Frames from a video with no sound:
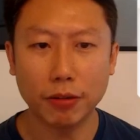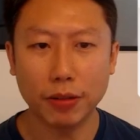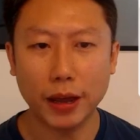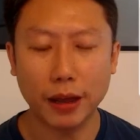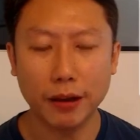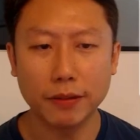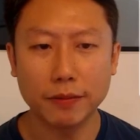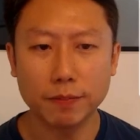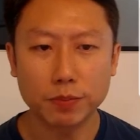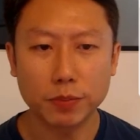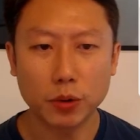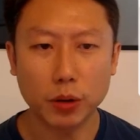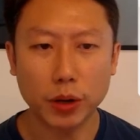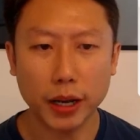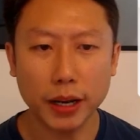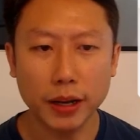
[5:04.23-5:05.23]
out there.
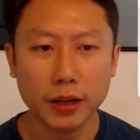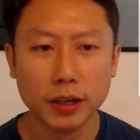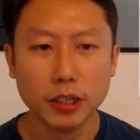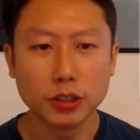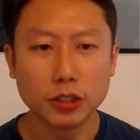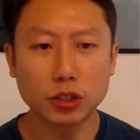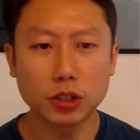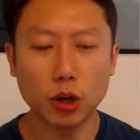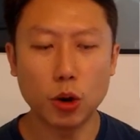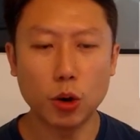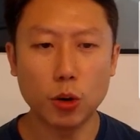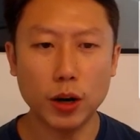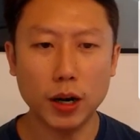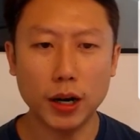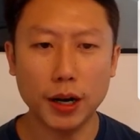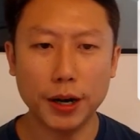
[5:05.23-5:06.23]
Okay,
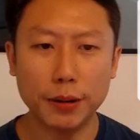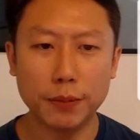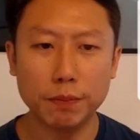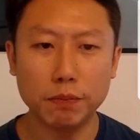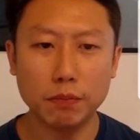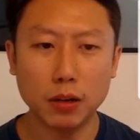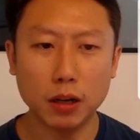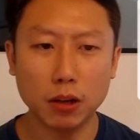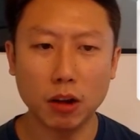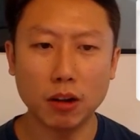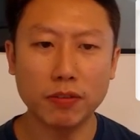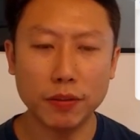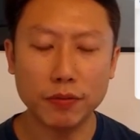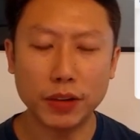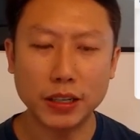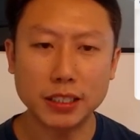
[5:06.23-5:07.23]
so a
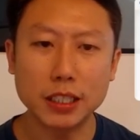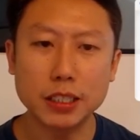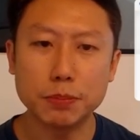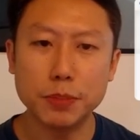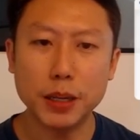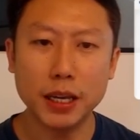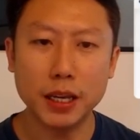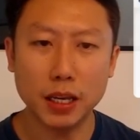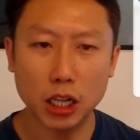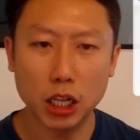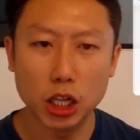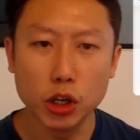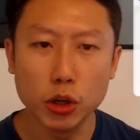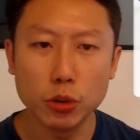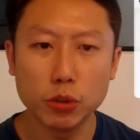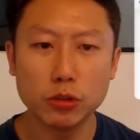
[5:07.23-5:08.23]
lot of investors may
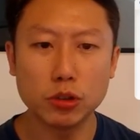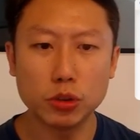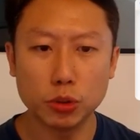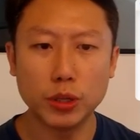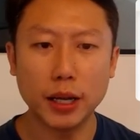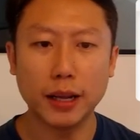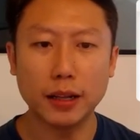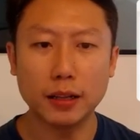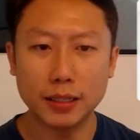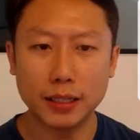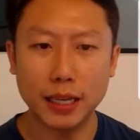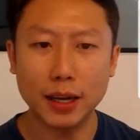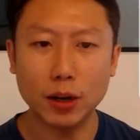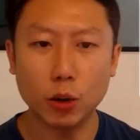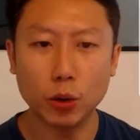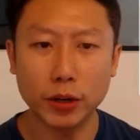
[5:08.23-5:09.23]
allude to that
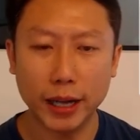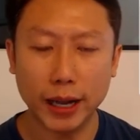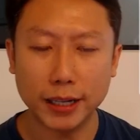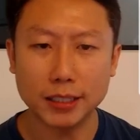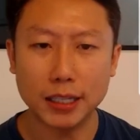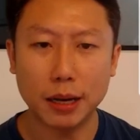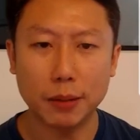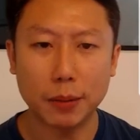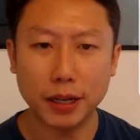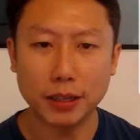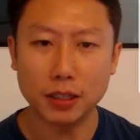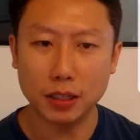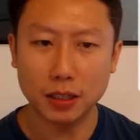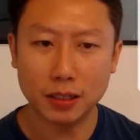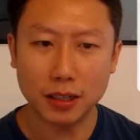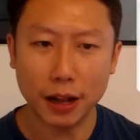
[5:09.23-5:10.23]
they own Airstar, but
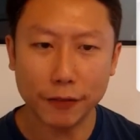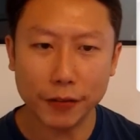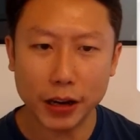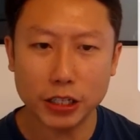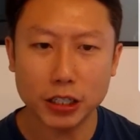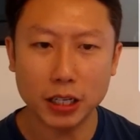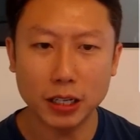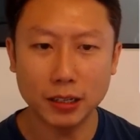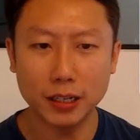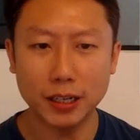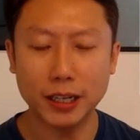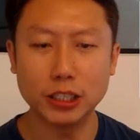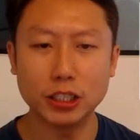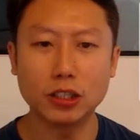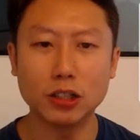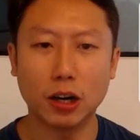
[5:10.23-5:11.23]
clarification,
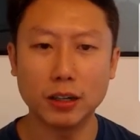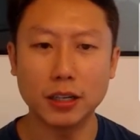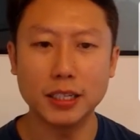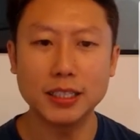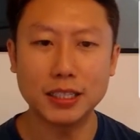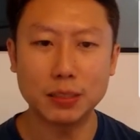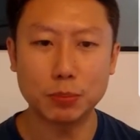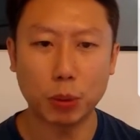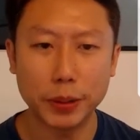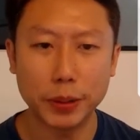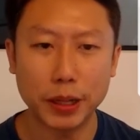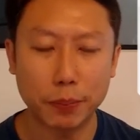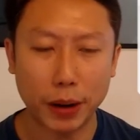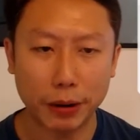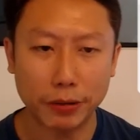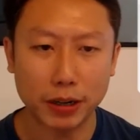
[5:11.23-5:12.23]
it is not. It's probably
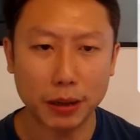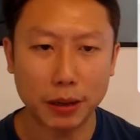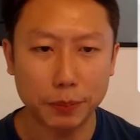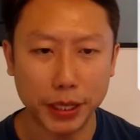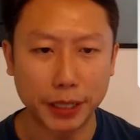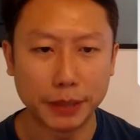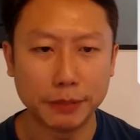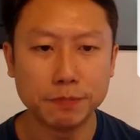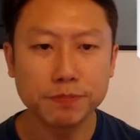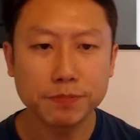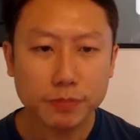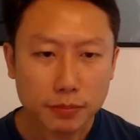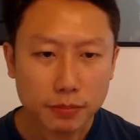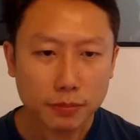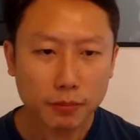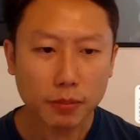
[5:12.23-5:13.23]
the parent company,
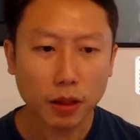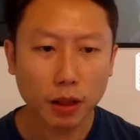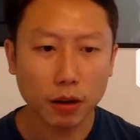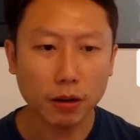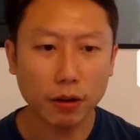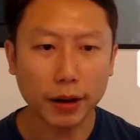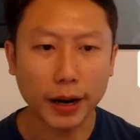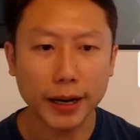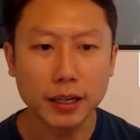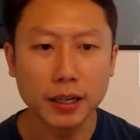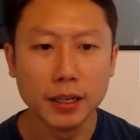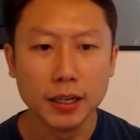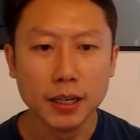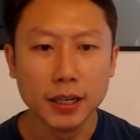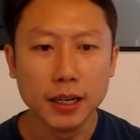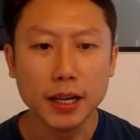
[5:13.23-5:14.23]
right?
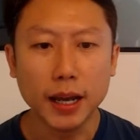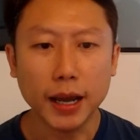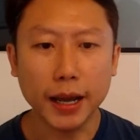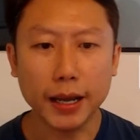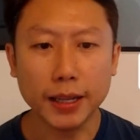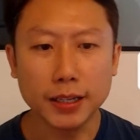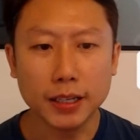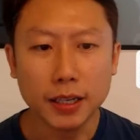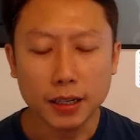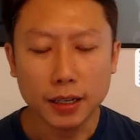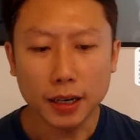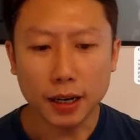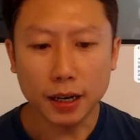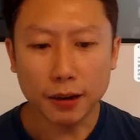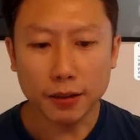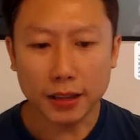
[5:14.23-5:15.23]
And
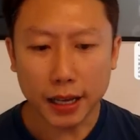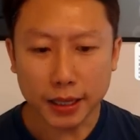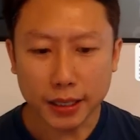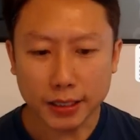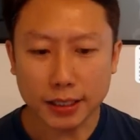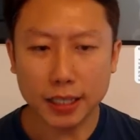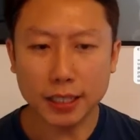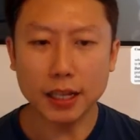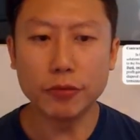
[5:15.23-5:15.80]
there is